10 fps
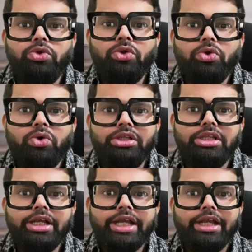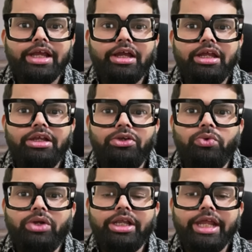you load the data
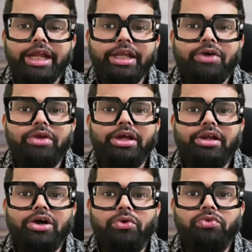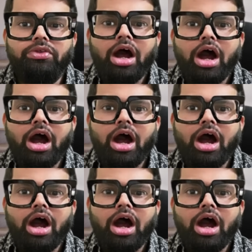into a data warehouse.